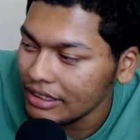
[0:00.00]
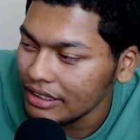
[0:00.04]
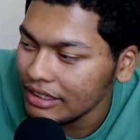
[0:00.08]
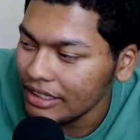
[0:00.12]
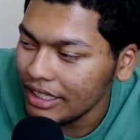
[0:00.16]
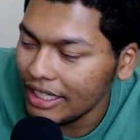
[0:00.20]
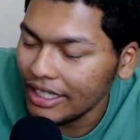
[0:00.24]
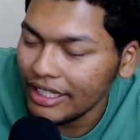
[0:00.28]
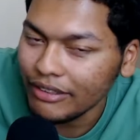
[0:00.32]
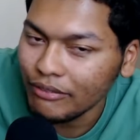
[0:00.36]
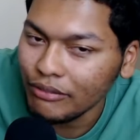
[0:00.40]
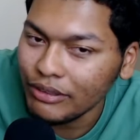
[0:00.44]

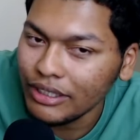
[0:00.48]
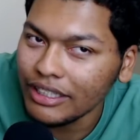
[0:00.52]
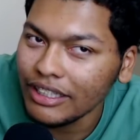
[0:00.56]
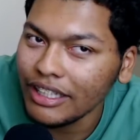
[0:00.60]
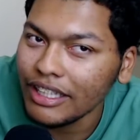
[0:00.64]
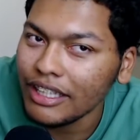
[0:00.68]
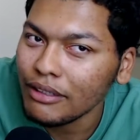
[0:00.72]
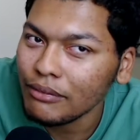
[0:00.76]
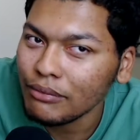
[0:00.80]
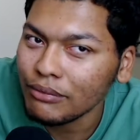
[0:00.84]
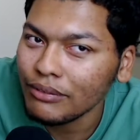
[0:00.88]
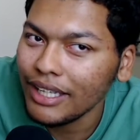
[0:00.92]
Like we
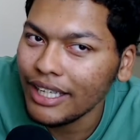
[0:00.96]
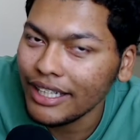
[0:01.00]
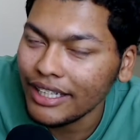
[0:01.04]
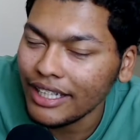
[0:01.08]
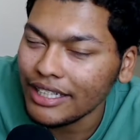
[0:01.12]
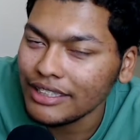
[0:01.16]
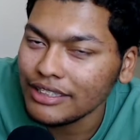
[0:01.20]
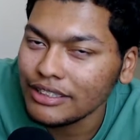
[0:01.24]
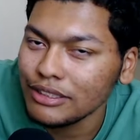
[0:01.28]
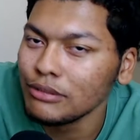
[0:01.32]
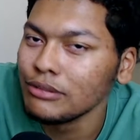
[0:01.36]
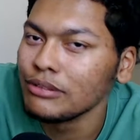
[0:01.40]
left like
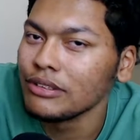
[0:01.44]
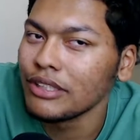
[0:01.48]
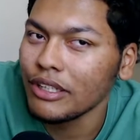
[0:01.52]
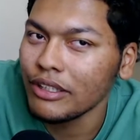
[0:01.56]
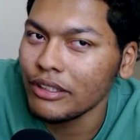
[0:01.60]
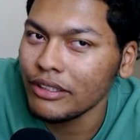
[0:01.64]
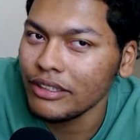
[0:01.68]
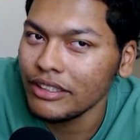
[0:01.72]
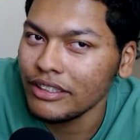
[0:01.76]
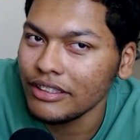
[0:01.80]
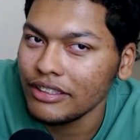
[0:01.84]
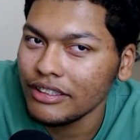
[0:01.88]
at
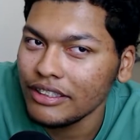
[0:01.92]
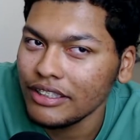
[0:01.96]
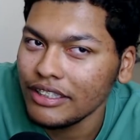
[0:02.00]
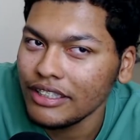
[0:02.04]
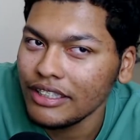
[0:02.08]
2:30.